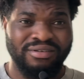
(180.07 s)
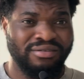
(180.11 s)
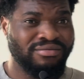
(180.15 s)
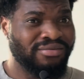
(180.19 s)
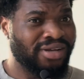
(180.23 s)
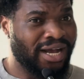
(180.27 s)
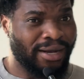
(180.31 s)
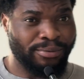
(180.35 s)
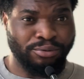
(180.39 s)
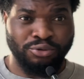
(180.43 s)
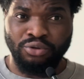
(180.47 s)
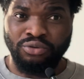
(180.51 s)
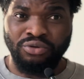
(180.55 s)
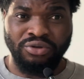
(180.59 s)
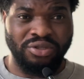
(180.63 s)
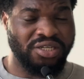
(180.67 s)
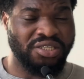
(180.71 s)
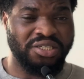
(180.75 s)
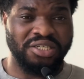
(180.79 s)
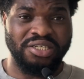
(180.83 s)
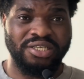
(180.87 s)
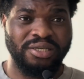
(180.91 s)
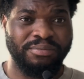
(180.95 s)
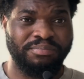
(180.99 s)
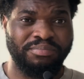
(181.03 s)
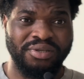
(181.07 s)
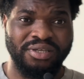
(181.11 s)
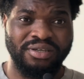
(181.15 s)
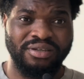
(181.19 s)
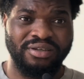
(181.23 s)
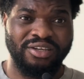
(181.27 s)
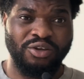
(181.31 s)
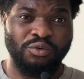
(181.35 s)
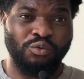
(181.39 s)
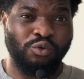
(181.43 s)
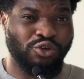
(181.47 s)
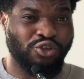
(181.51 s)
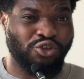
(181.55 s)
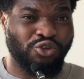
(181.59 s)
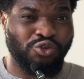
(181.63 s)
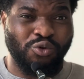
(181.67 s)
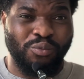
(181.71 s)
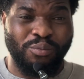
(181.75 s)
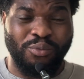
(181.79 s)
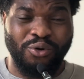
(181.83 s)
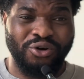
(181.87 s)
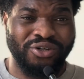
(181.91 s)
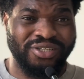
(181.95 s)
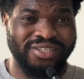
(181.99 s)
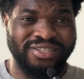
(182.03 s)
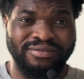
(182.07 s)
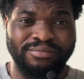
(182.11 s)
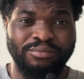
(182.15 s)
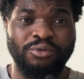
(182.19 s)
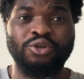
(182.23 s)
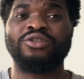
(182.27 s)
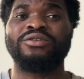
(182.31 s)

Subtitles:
absolutely DDP. It was so boring, but